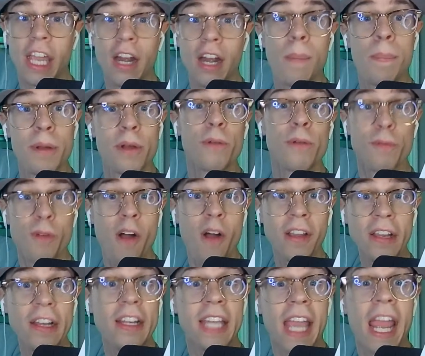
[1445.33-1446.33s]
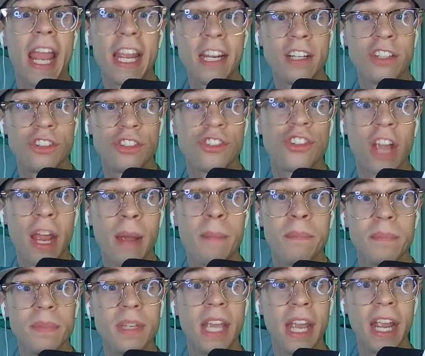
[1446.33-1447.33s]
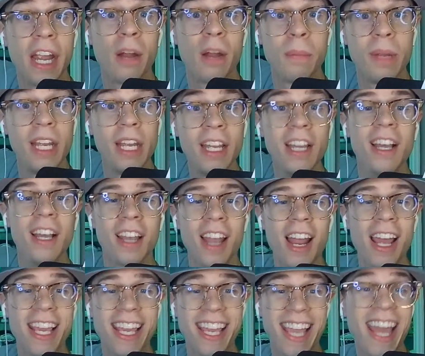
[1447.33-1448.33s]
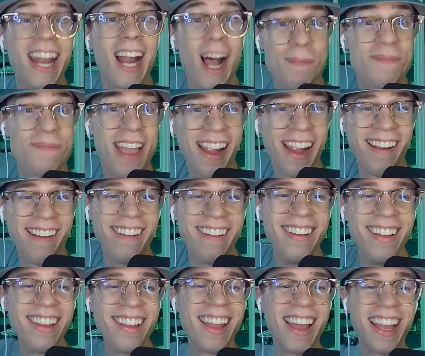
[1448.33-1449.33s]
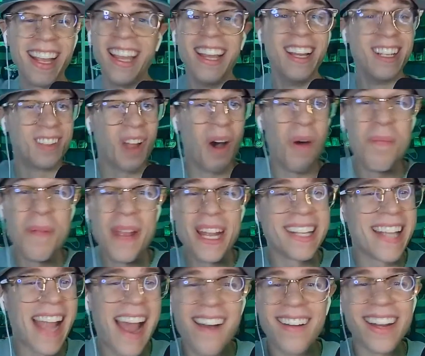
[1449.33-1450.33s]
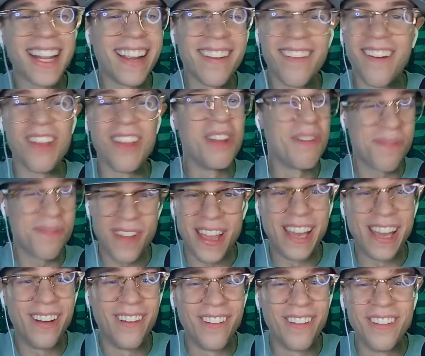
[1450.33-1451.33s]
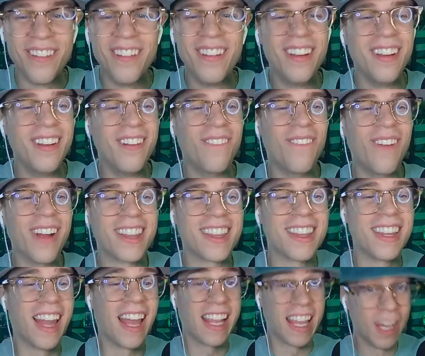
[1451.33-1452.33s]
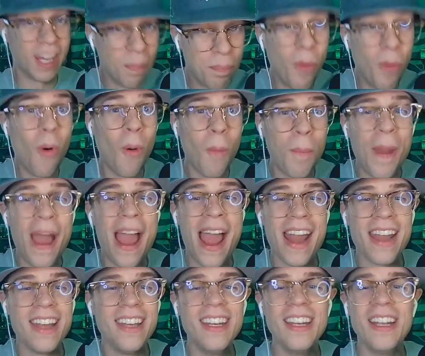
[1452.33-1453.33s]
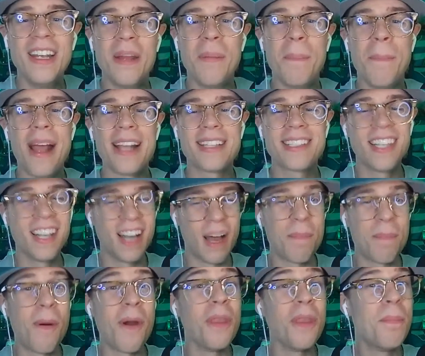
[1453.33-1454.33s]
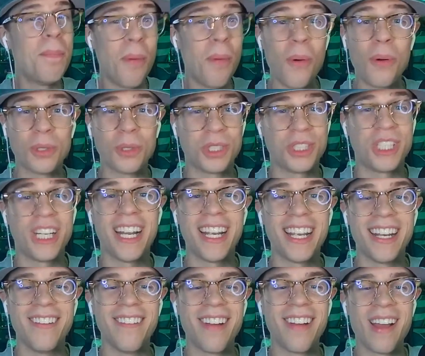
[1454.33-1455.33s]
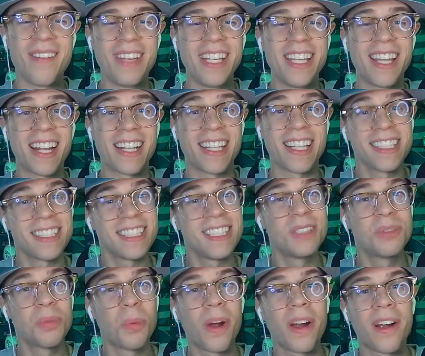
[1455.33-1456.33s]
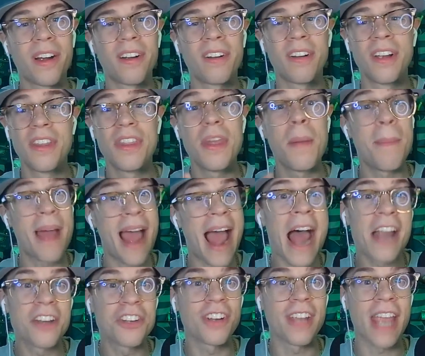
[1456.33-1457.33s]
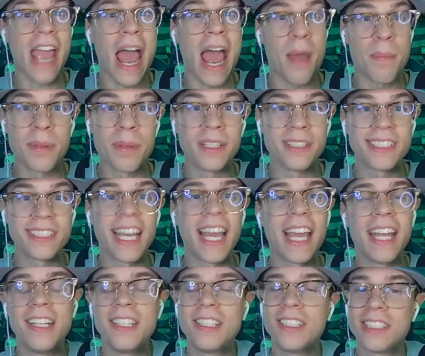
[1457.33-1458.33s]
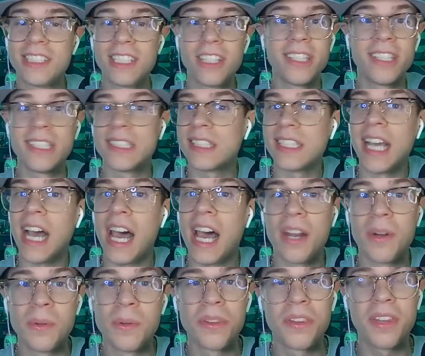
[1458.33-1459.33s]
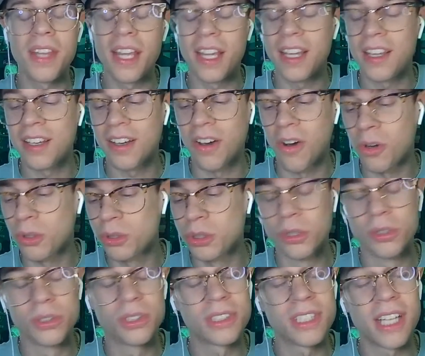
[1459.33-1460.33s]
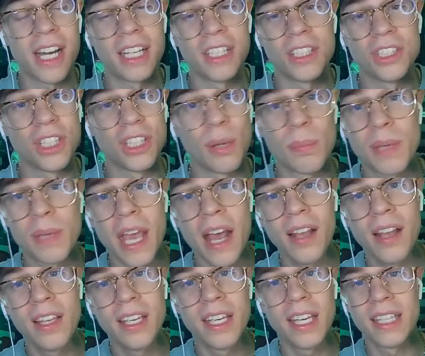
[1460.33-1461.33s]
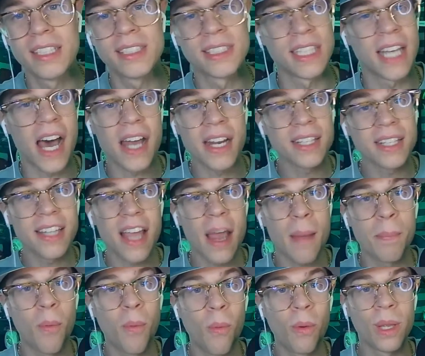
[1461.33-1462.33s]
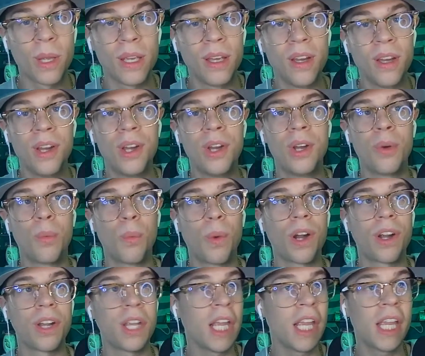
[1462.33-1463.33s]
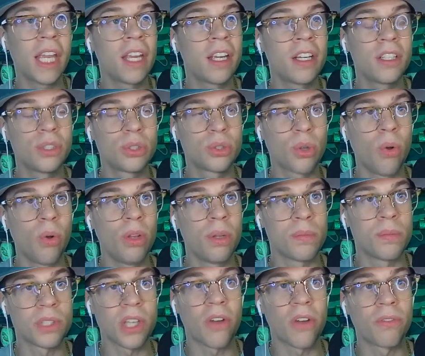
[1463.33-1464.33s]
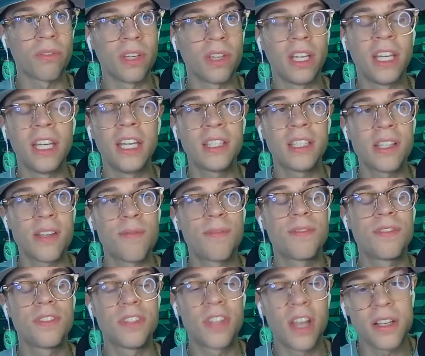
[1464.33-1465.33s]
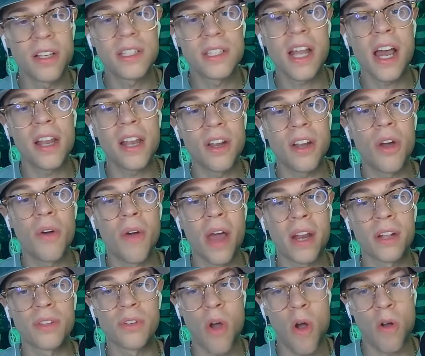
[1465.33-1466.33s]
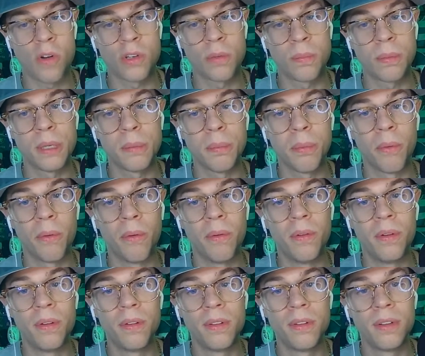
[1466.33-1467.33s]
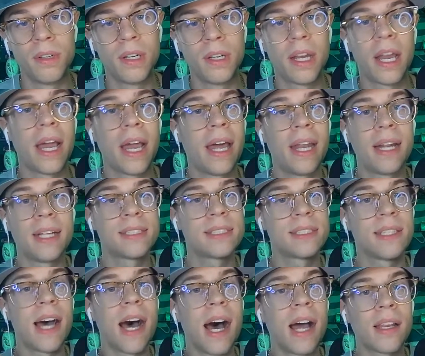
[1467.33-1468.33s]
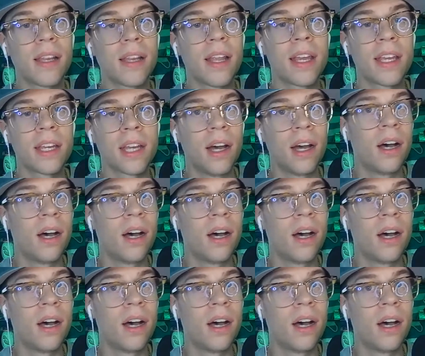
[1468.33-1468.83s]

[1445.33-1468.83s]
up in your fucking cage, Chip. You hear me? Yeah. Like, get up there. Like, don't be down here on the field with, like, in the bullpen, messing up all the bullshit. You know what I mean? Like, this is where the magic happens. And seriously, I don't think, all jokes aside, Chip Kelly is not at that point where he can control himself. He does not know how to talk to people. And it's not like